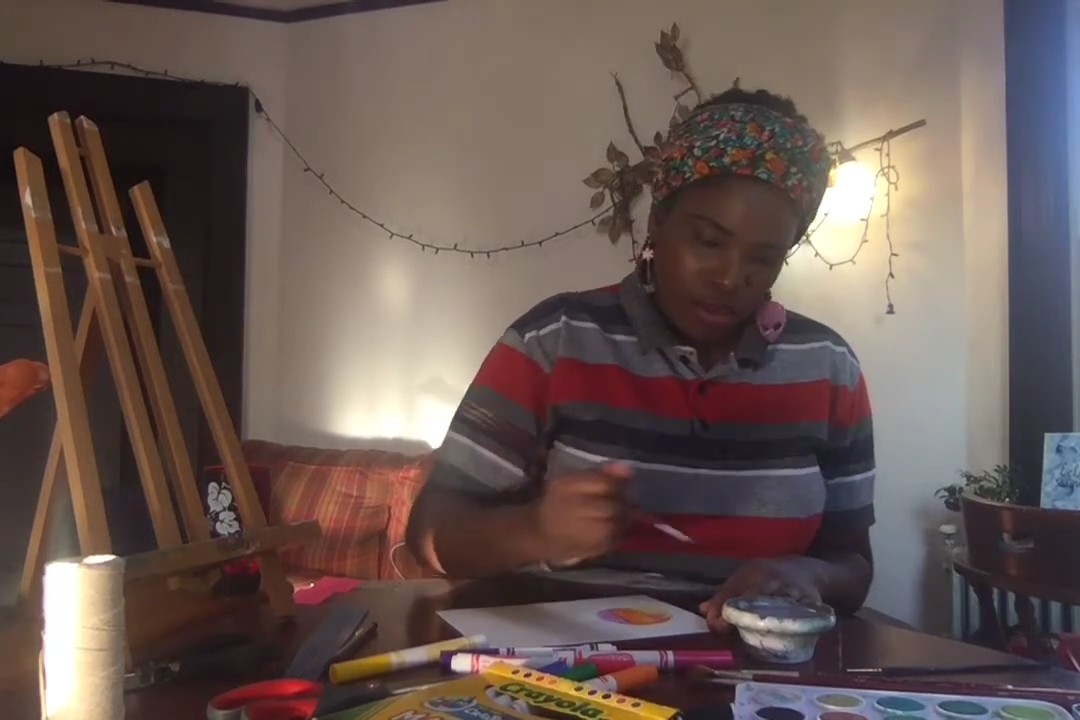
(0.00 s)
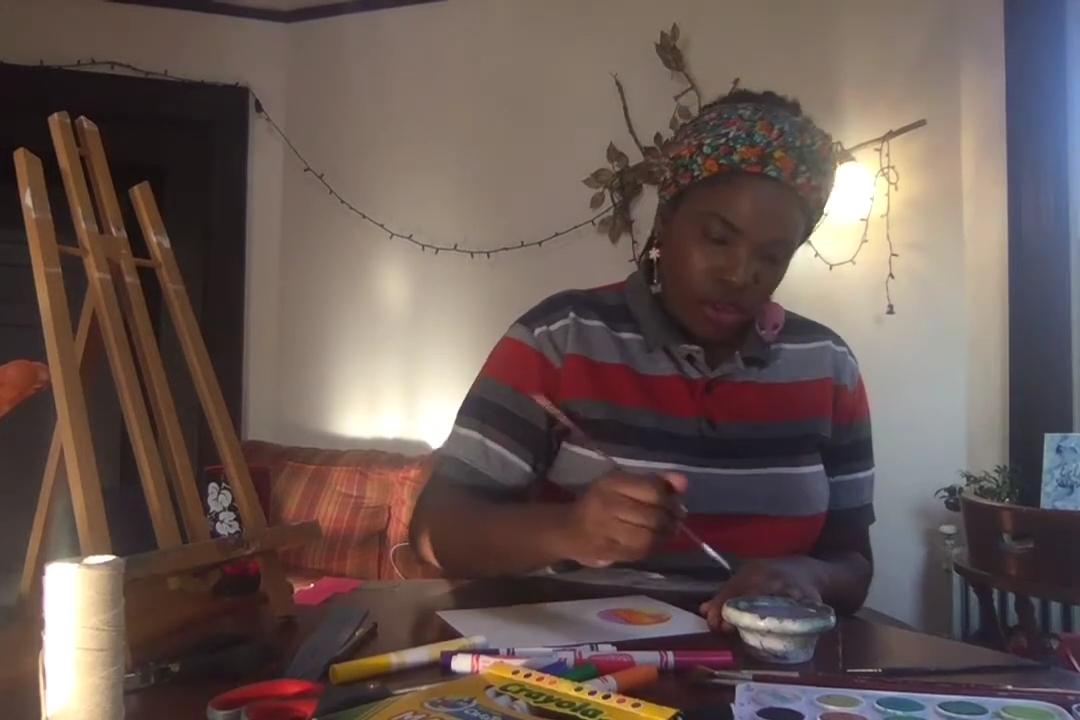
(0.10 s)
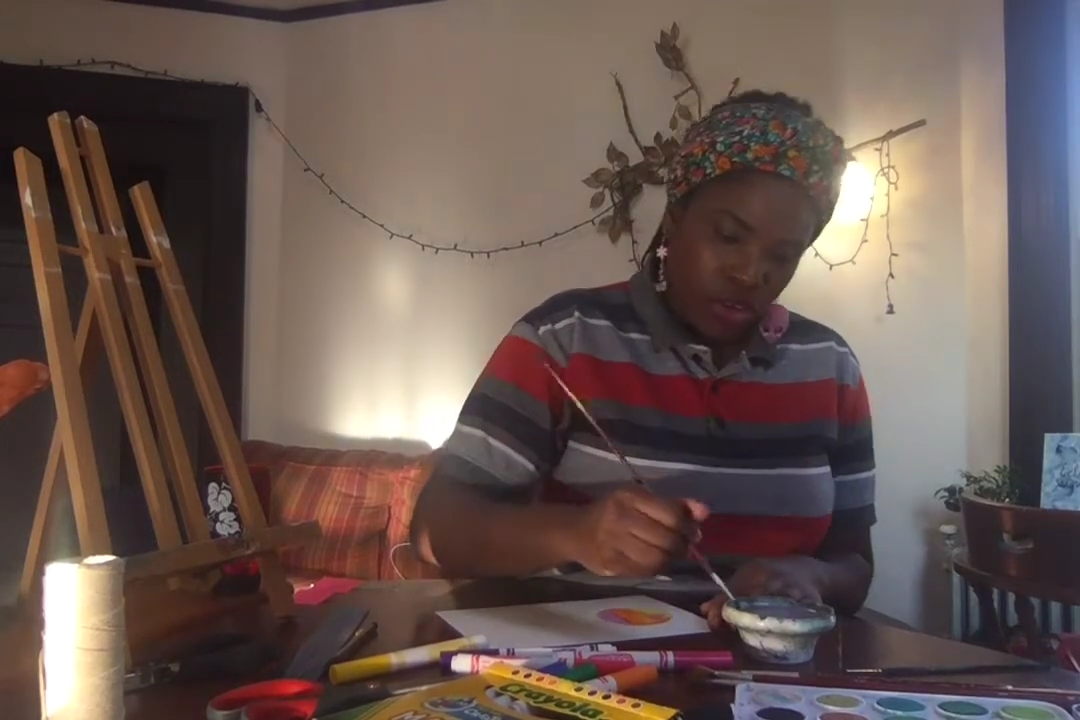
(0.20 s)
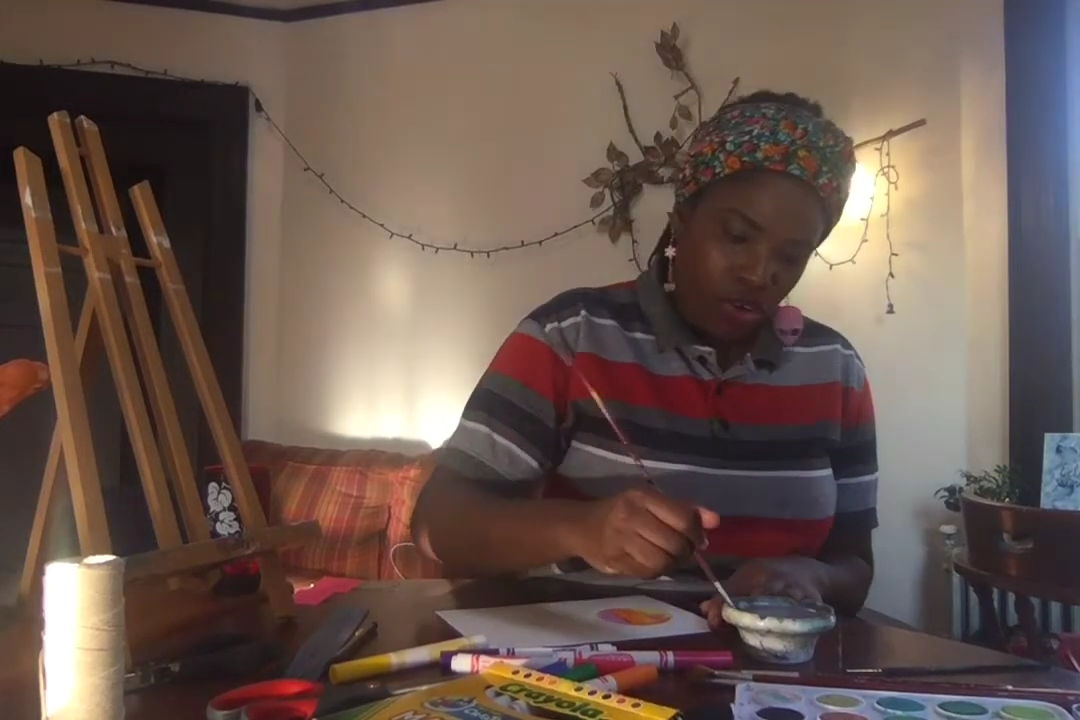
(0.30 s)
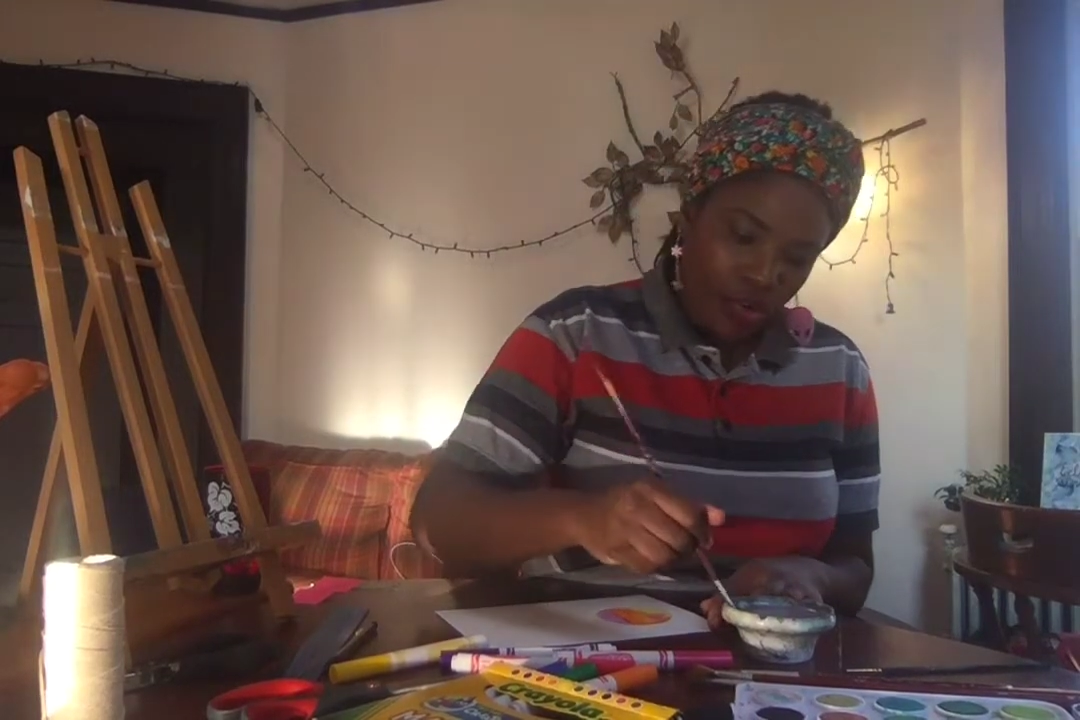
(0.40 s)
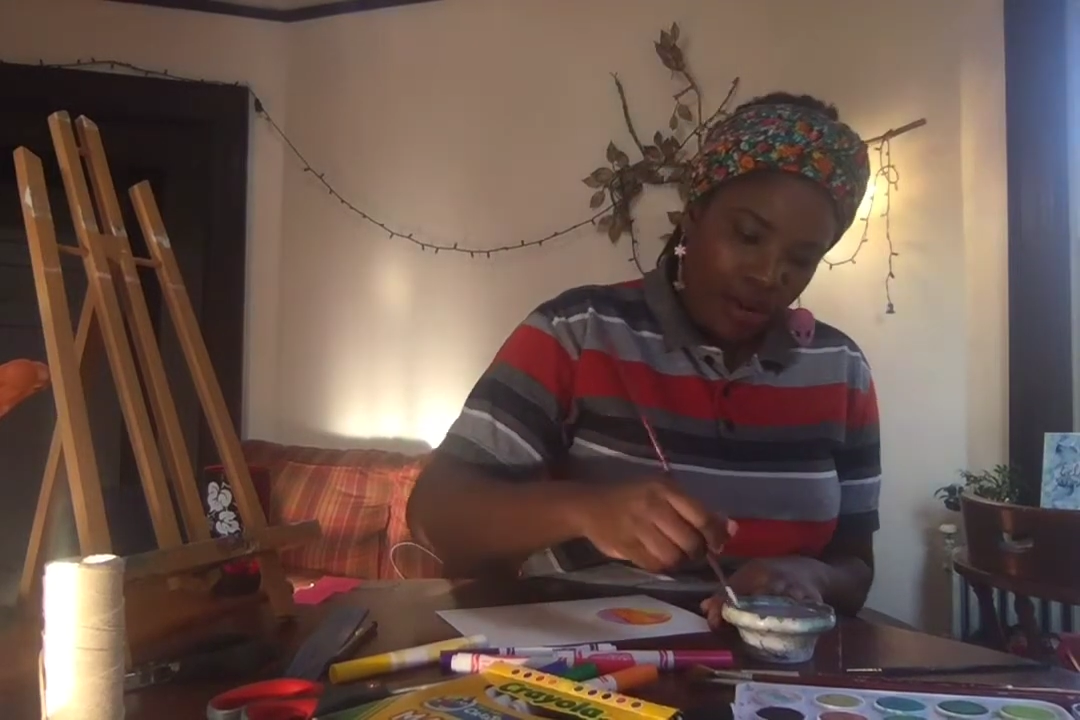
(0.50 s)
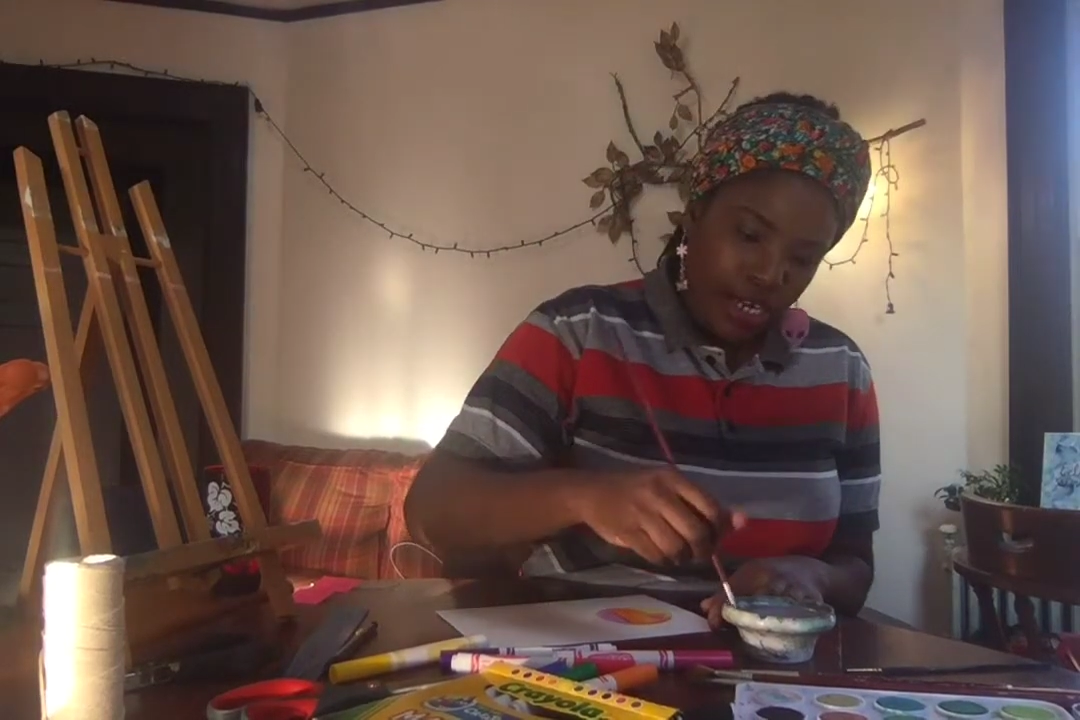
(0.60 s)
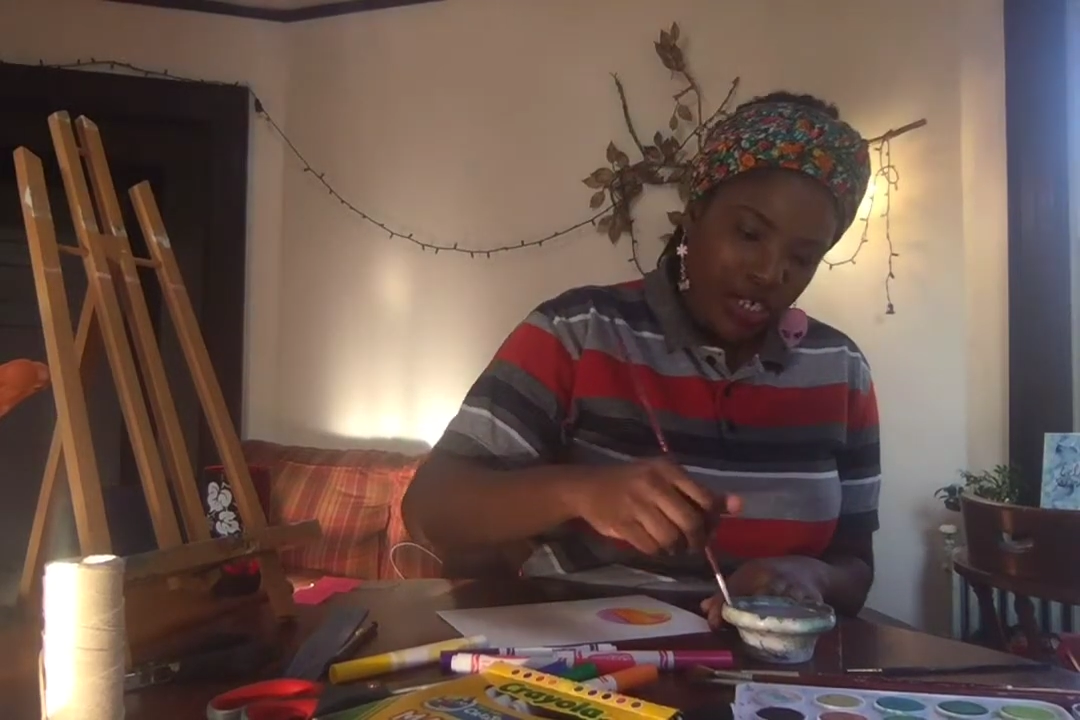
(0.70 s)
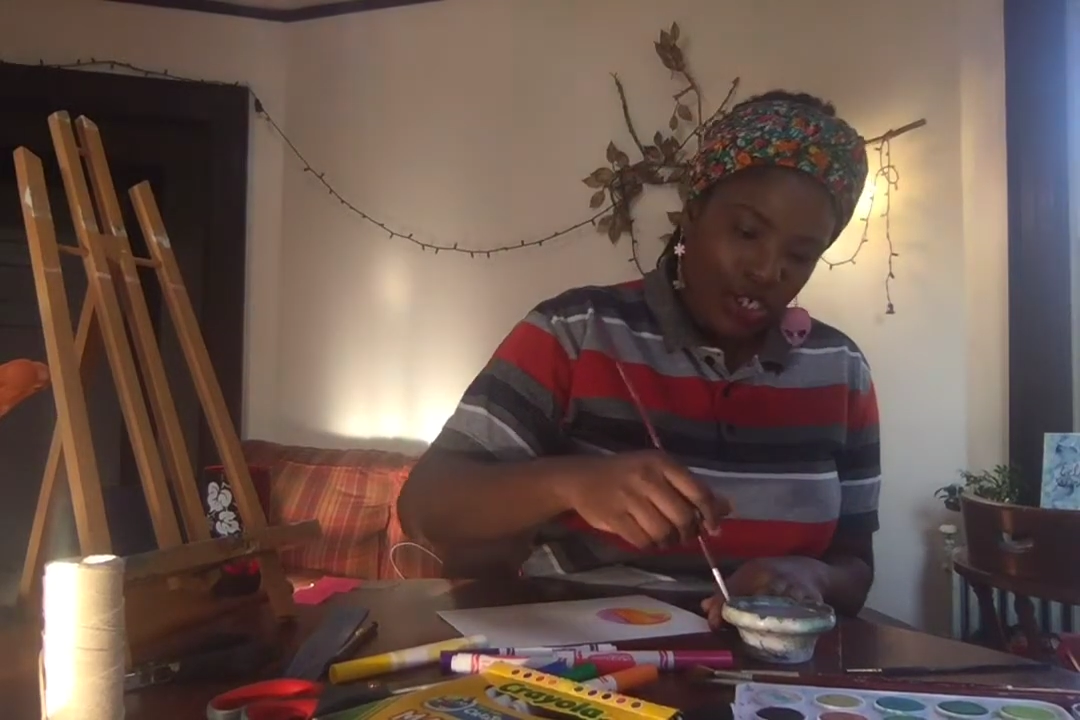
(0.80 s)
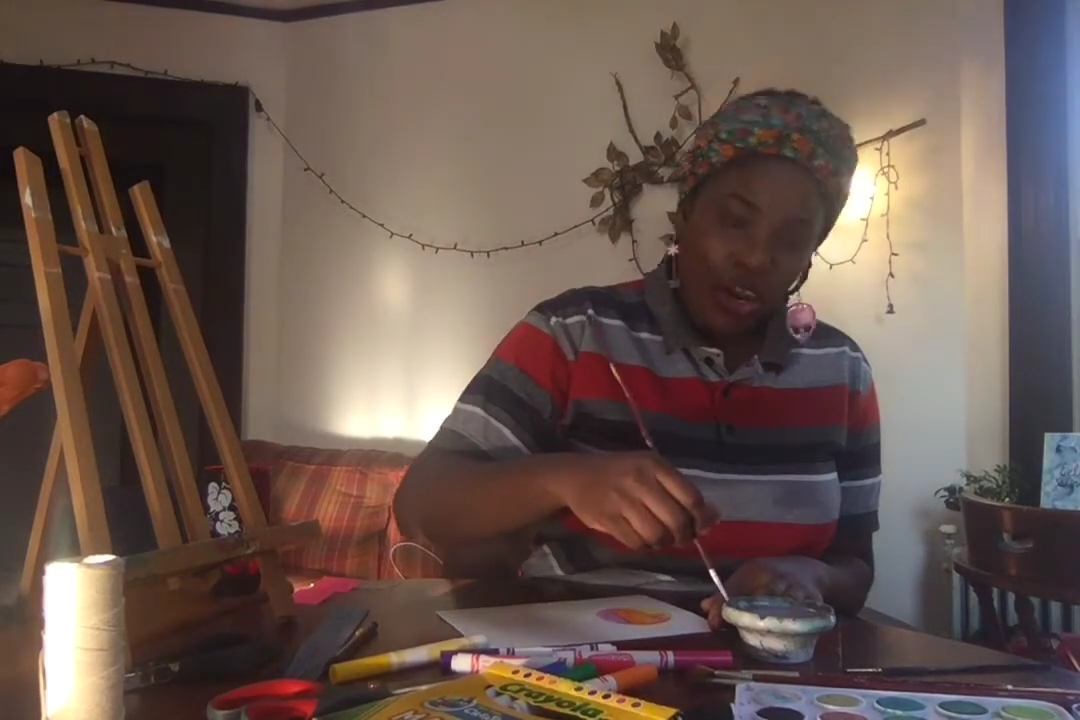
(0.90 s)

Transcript: No rush.